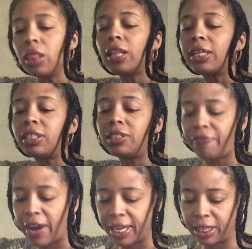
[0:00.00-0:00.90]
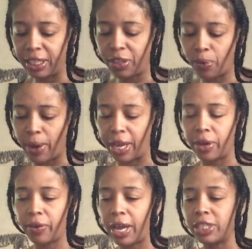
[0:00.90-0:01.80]
Let the divine lead the way,
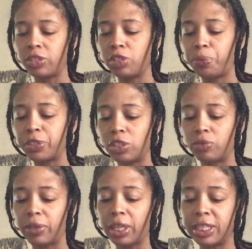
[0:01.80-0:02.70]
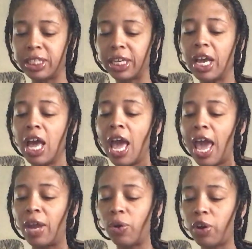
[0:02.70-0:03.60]
okay? So this person's realizing,
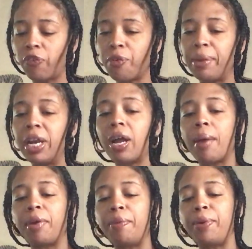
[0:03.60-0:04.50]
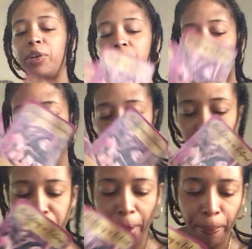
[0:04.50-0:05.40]
in order for me to come in and build a future
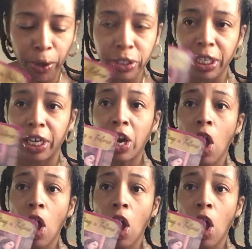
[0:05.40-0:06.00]
with my person,